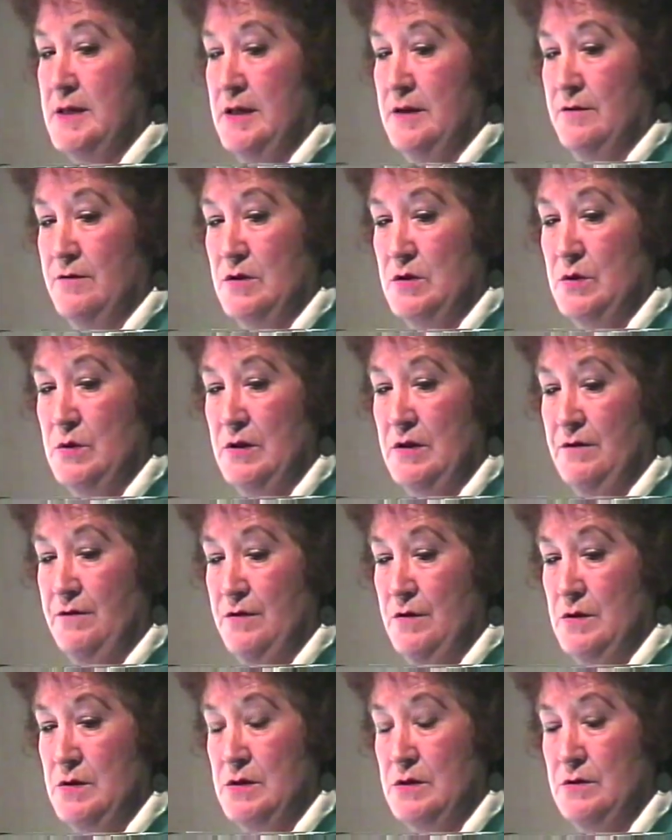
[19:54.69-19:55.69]
date of the
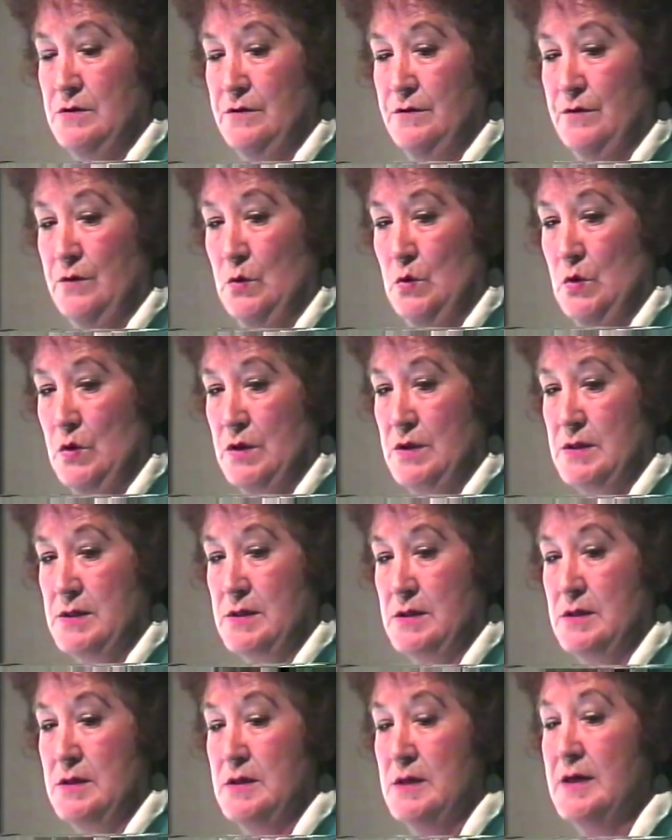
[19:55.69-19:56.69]
21st of August